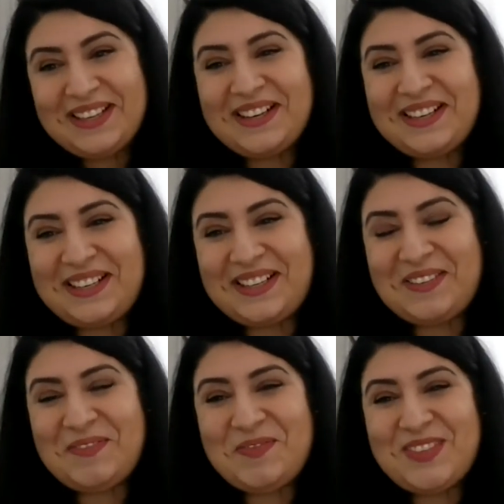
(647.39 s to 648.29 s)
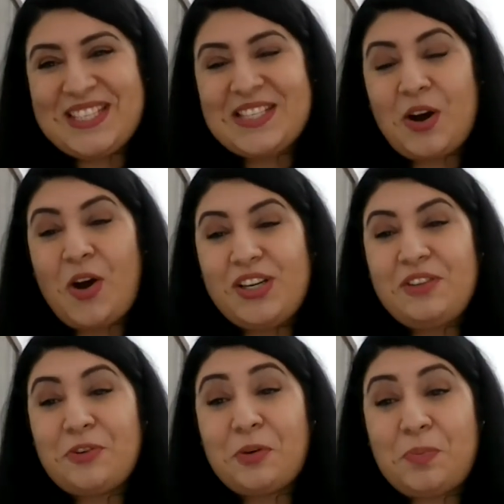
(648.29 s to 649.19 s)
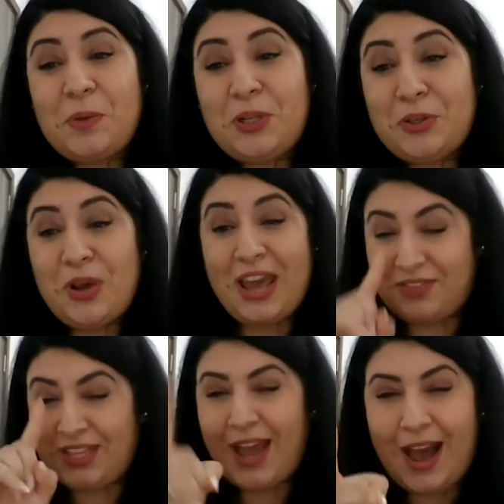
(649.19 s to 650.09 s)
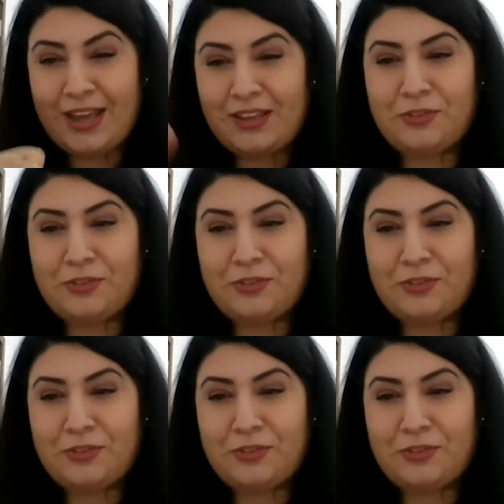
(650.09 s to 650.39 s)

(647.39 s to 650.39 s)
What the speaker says: So only for people who have the eye